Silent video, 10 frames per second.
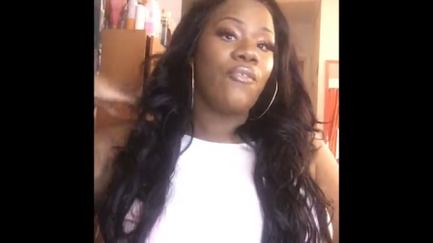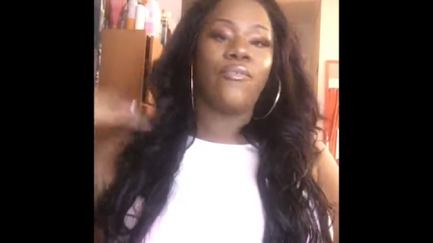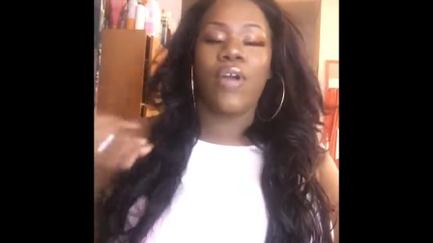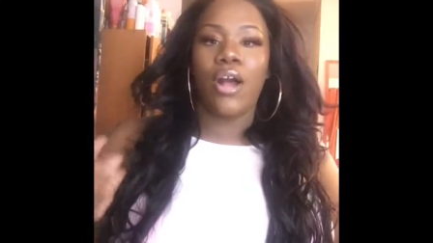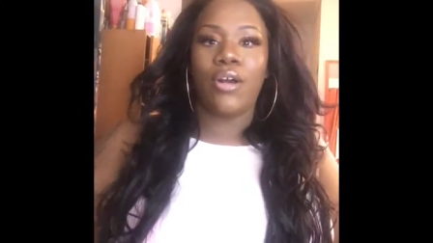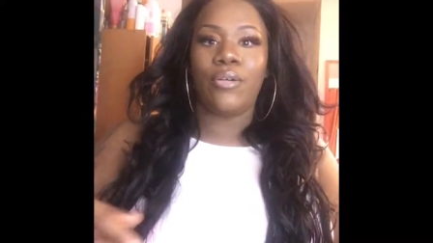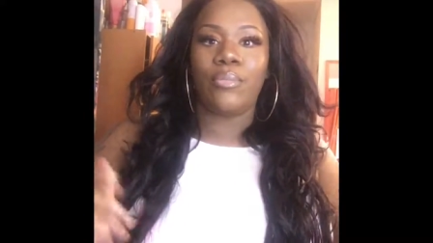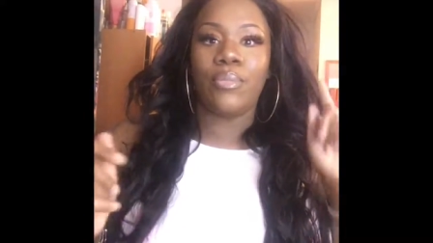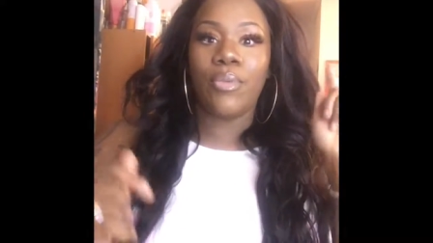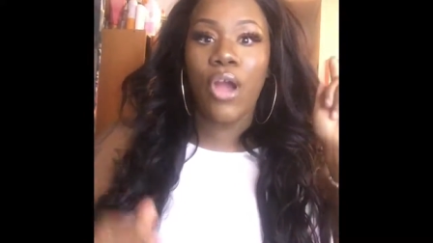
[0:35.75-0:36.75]

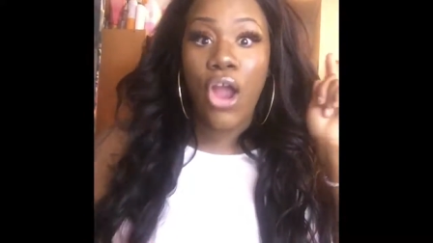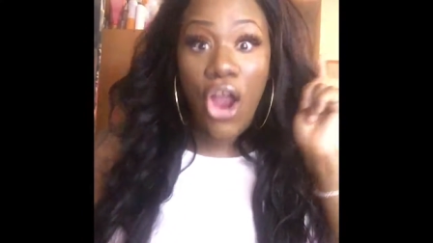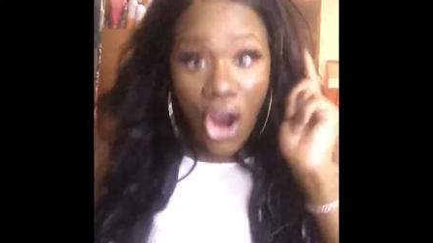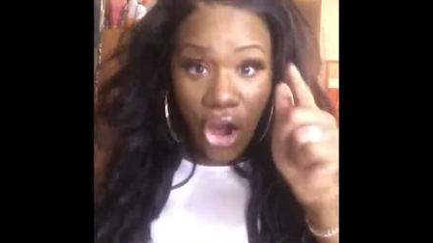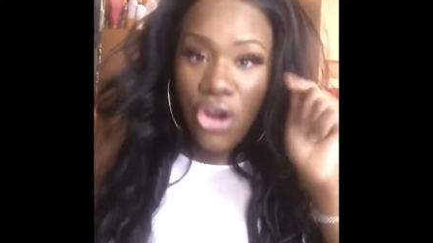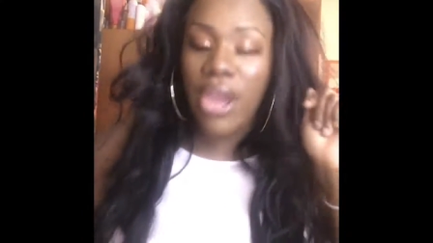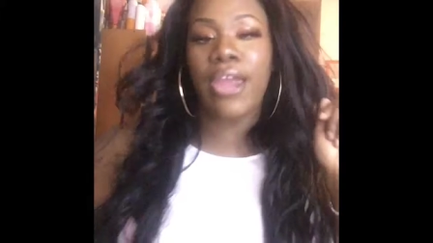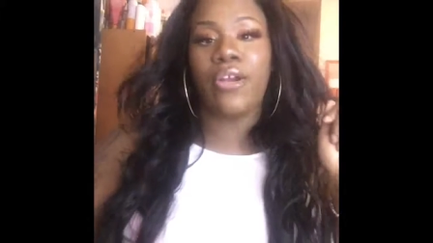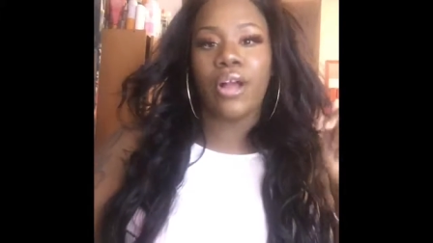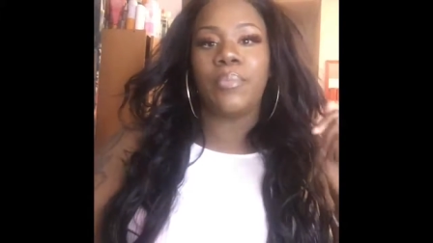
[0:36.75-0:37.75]
from Her
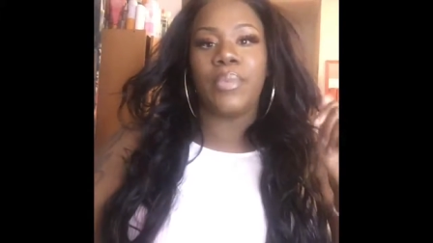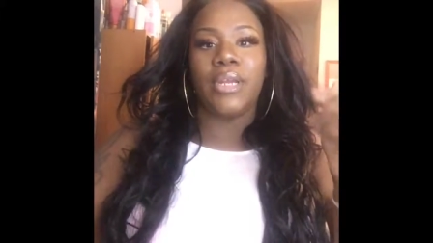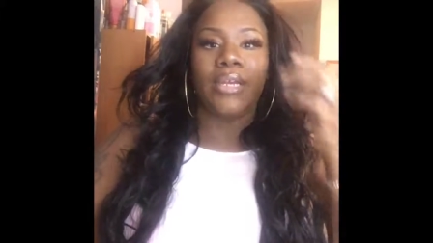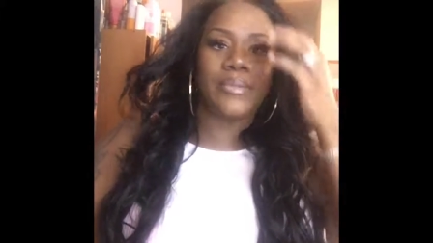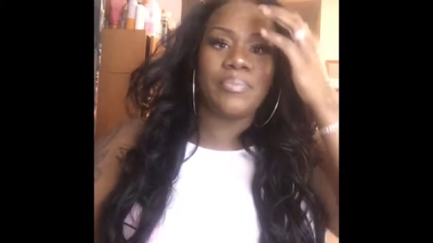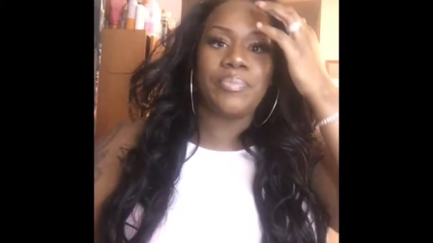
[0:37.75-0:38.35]
Hair Company.